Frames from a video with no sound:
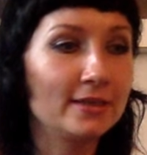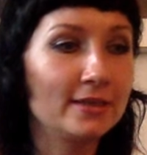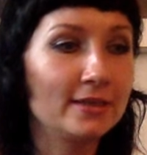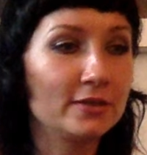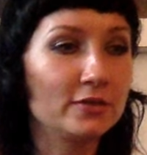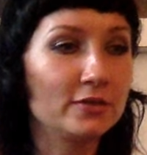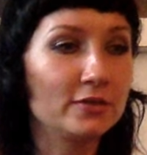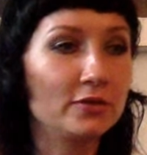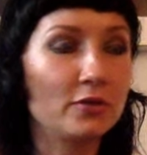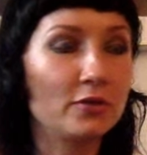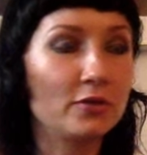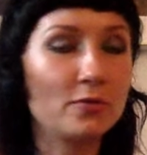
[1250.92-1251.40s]

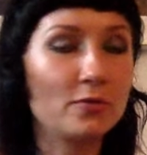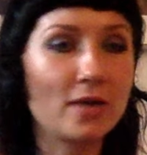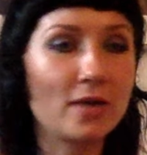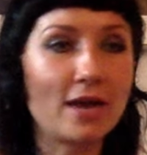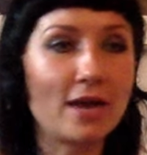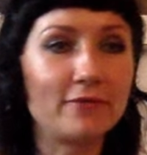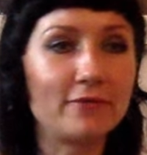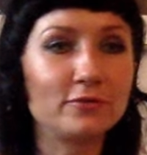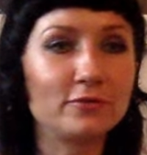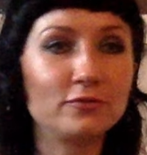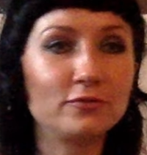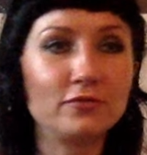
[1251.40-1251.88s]
you know we
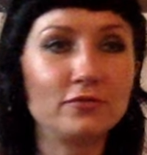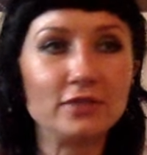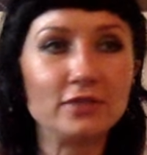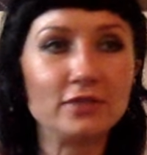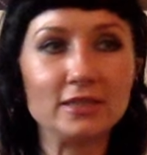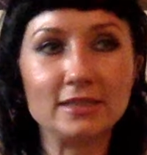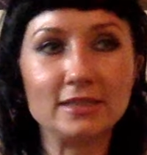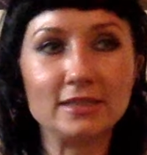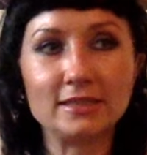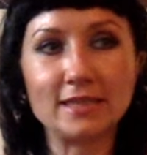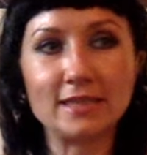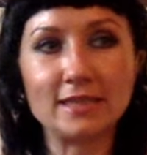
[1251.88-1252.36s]
have to
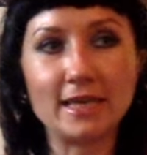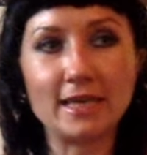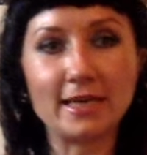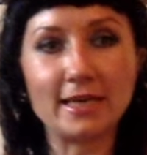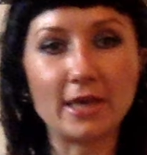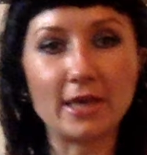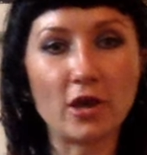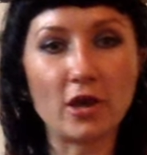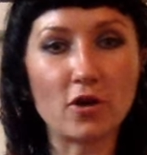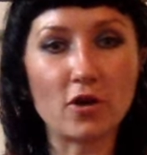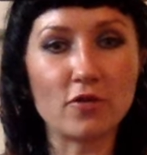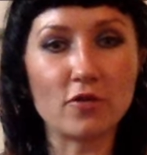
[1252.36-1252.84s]
feed it take
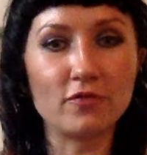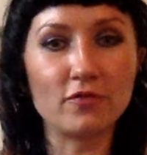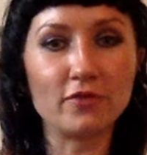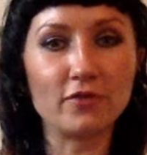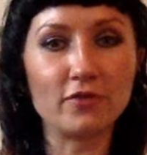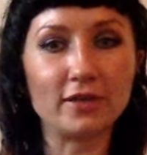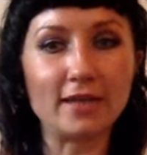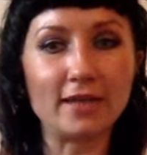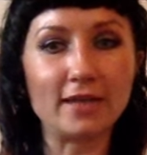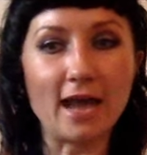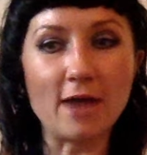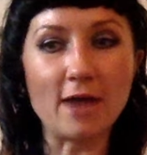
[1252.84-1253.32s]
care of
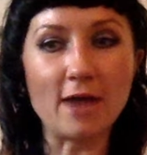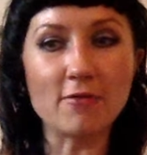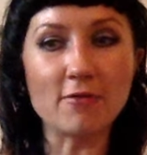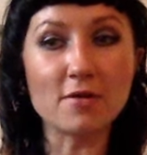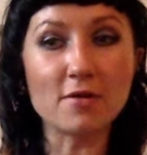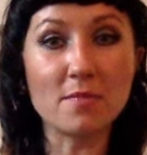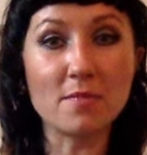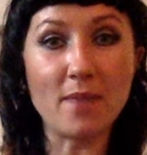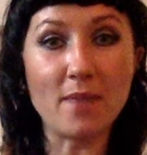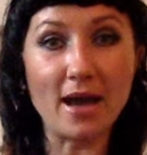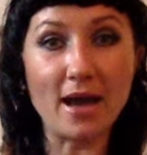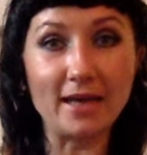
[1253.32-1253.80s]
it
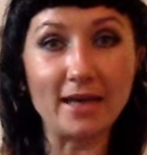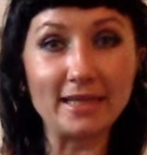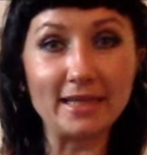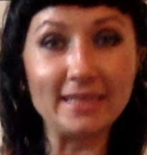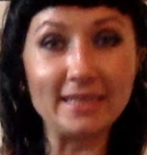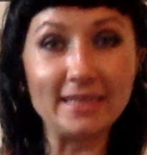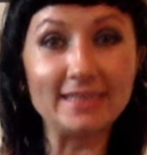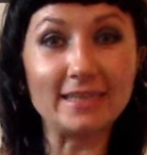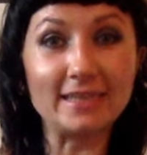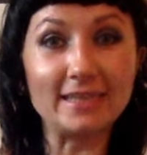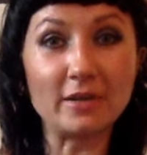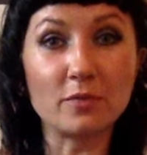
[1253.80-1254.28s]
our
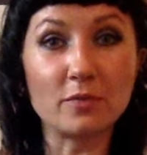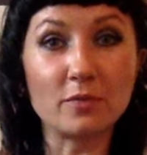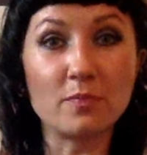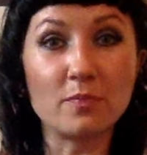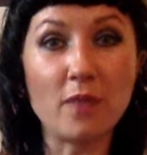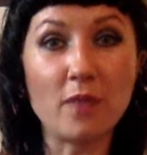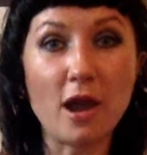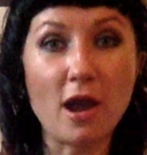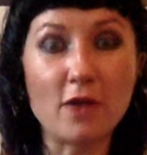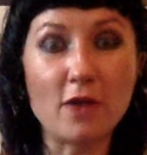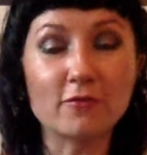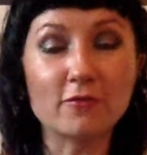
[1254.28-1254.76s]
bodies are
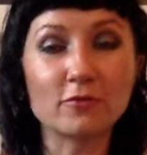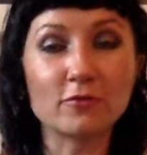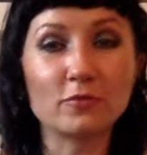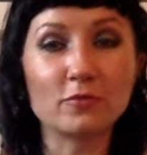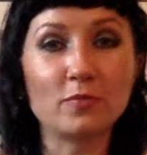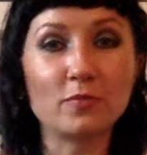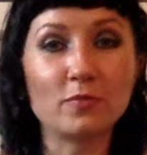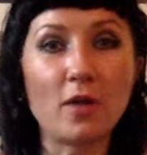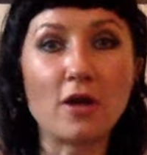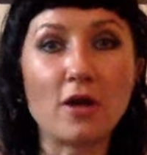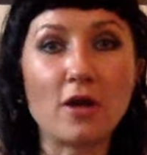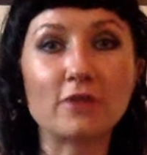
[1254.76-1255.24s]

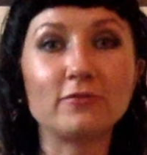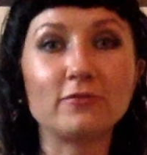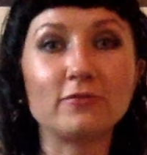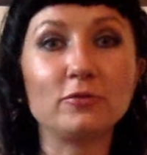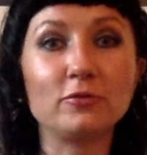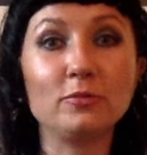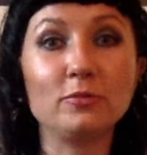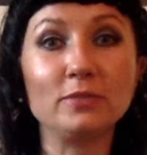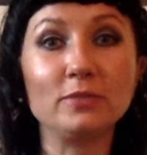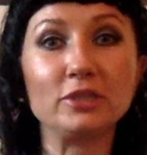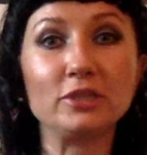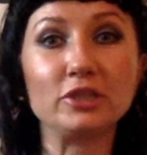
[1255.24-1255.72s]
powerful
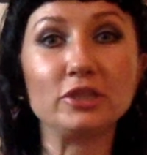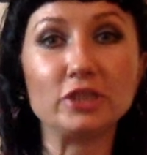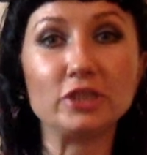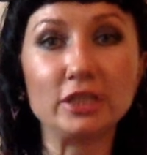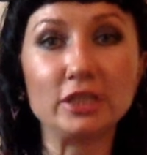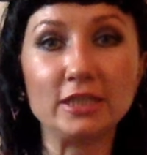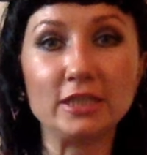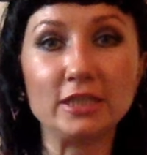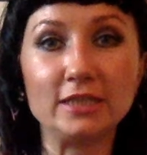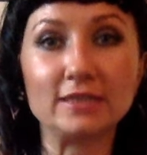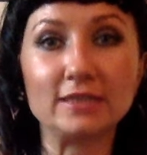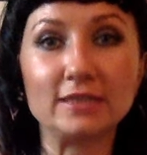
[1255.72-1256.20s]
powerful
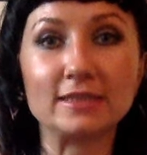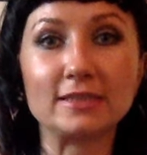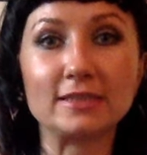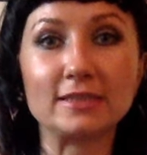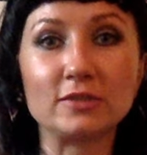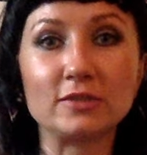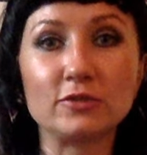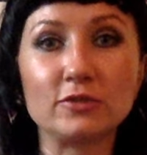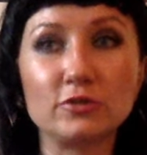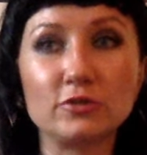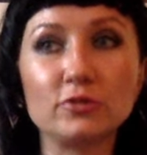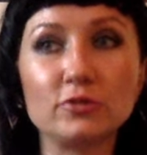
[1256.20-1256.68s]

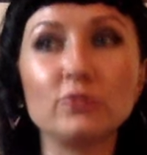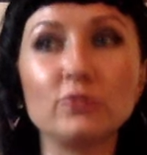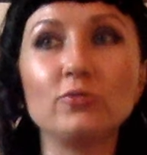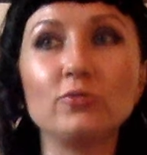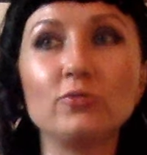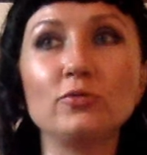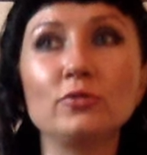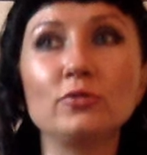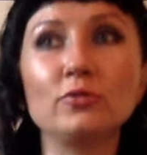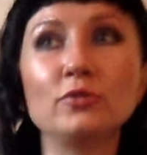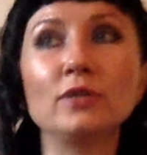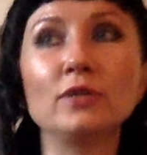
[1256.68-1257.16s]
machines
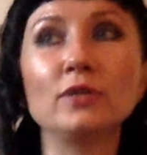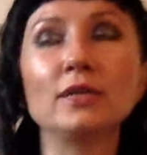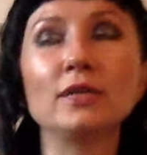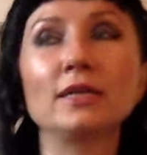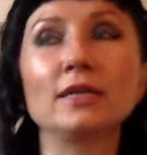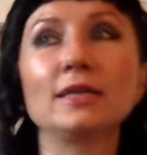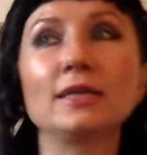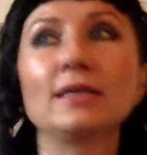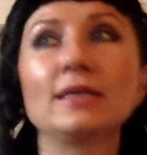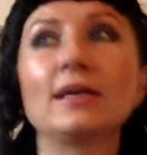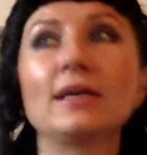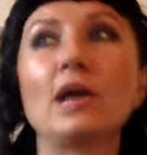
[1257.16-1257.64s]
to
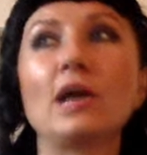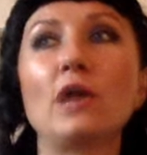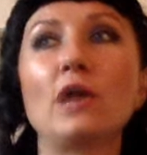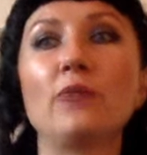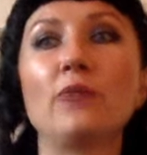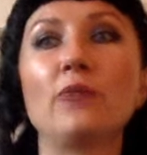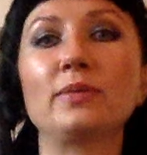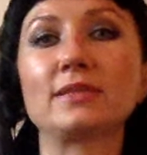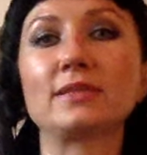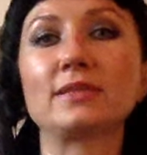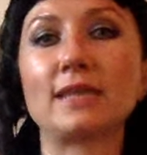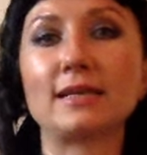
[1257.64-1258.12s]

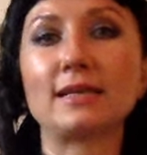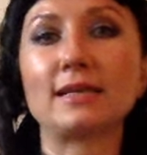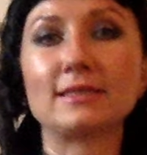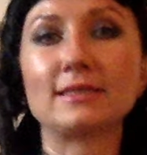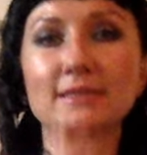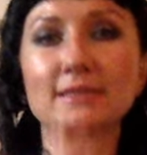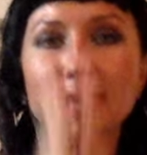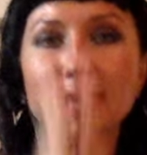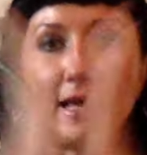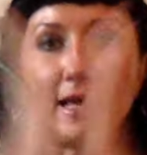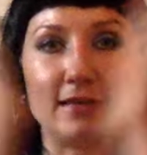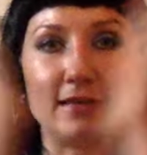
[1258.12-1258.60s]
help us
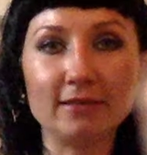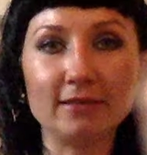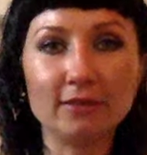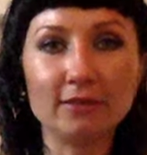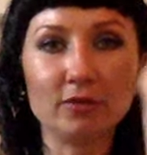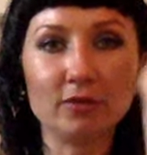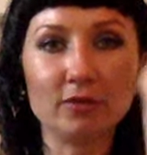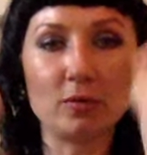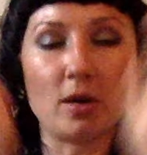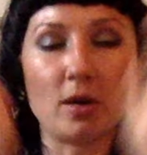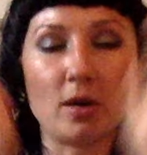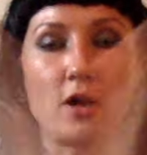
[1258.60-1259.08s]
ascend
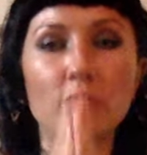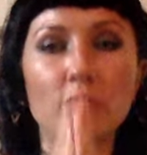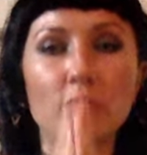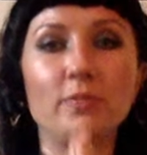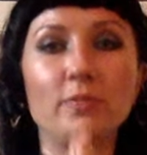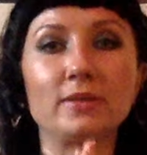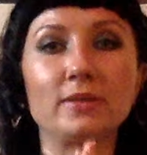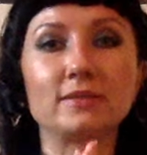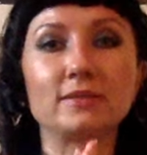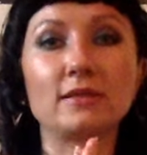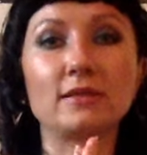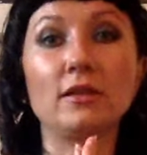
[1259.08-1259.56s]
to
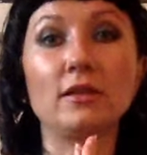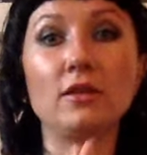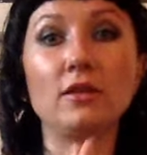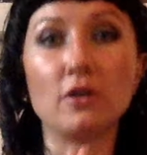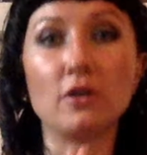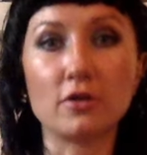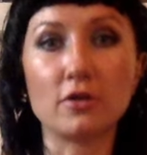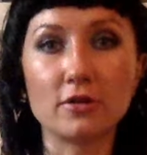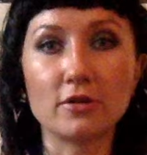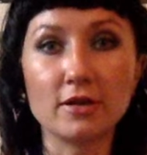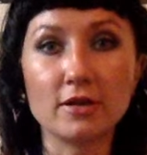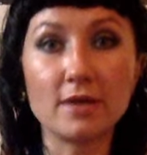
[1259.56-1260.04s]
help us
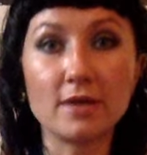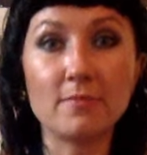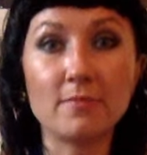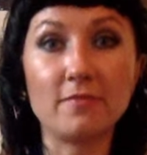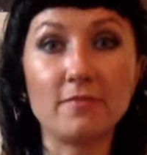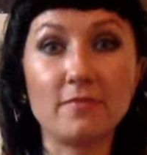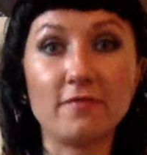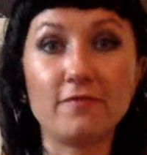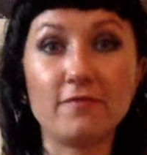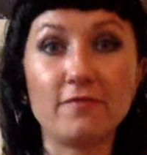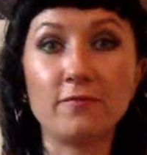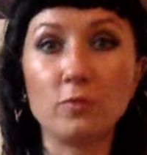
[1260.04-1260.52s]
learn uh,
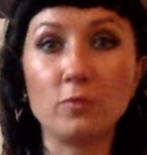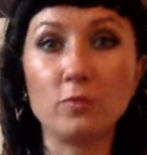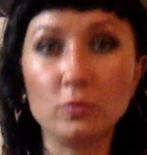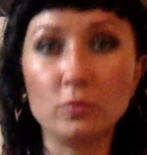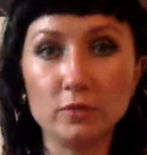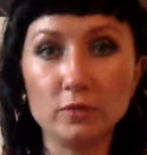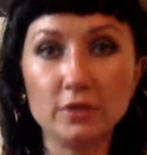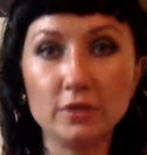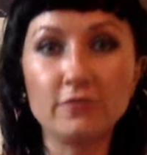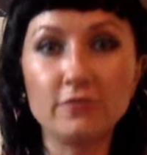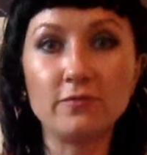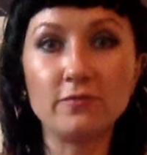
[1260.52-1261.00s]

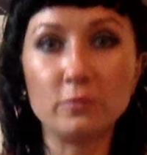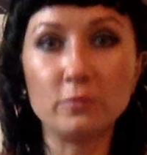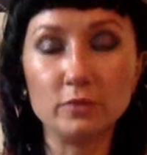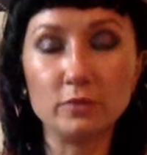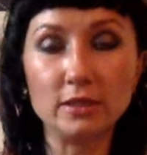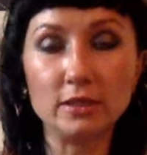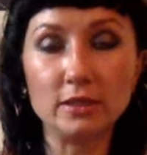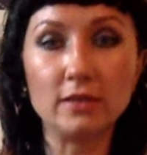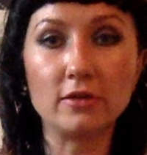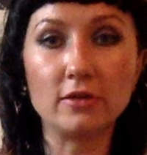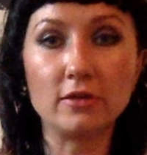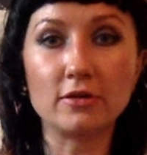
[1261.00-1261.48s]
fully
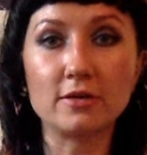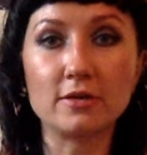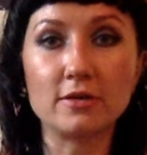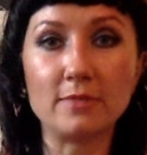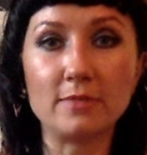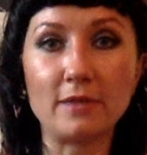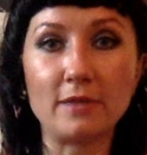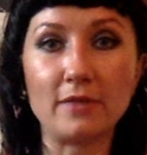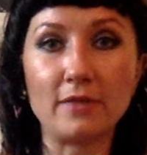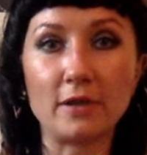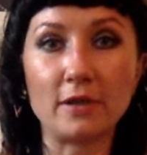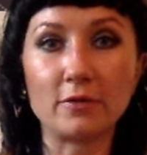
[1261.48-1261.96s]
fully learn
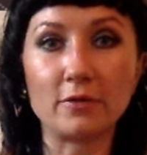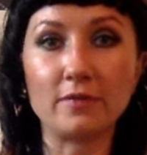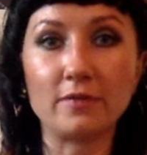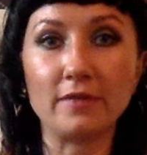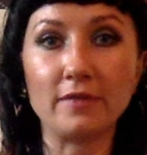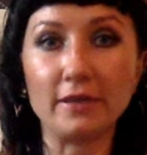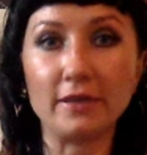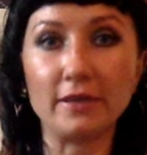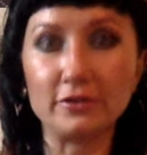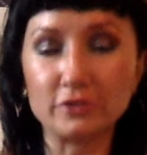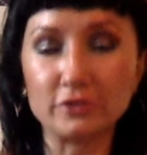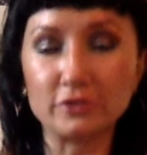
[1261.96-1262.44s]
about our
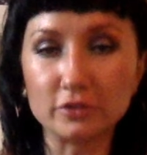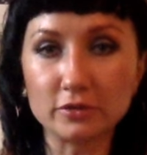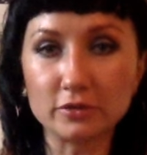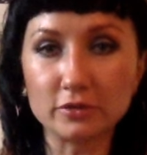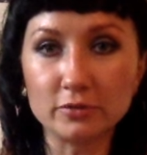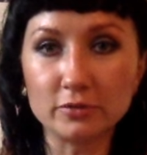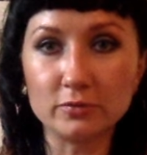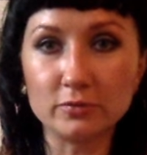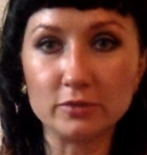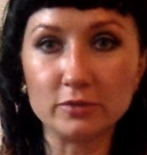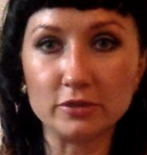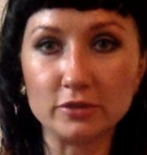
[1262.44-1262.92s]
nature
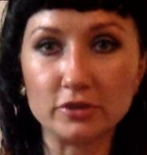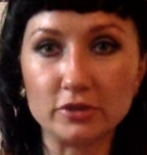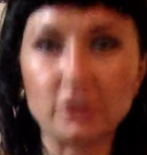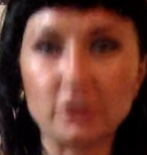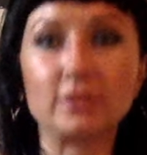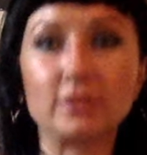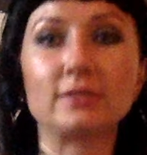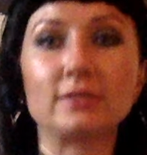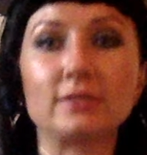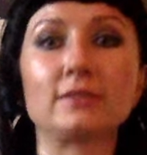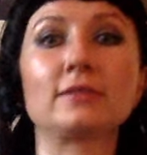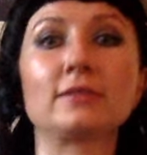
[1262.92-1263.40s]
which
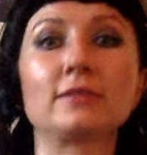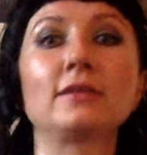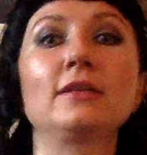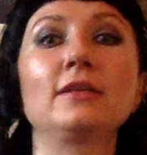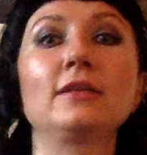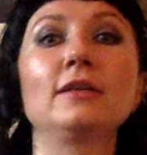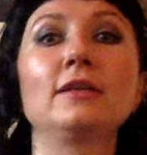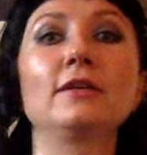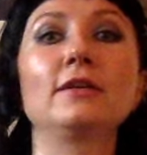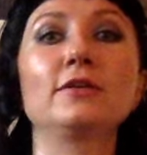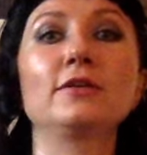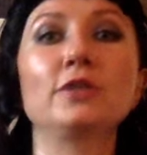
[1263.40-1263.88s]
is
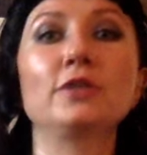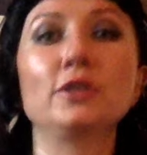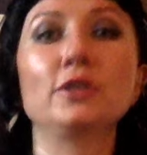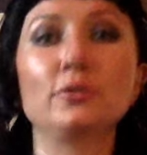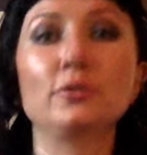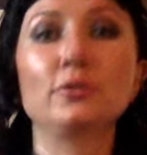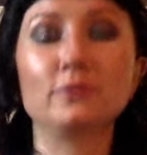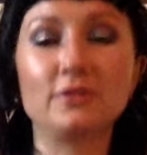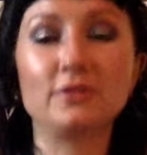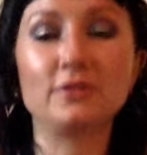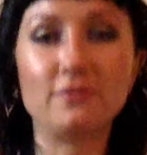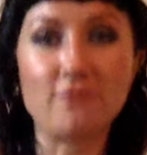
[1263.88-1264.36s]
you
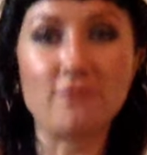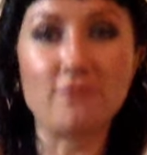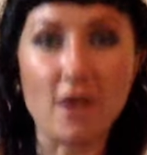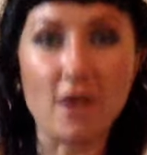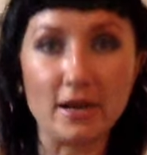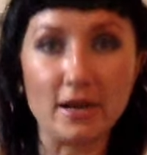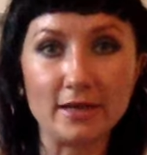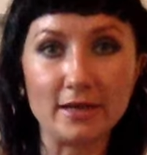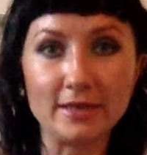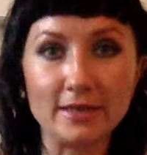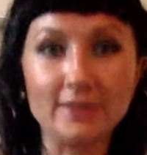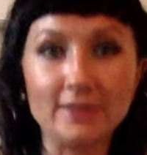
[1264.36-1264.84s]
know
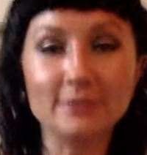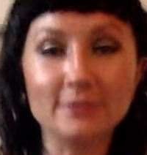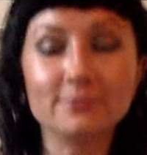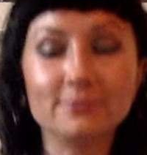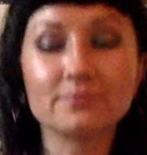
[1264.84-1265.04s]
divine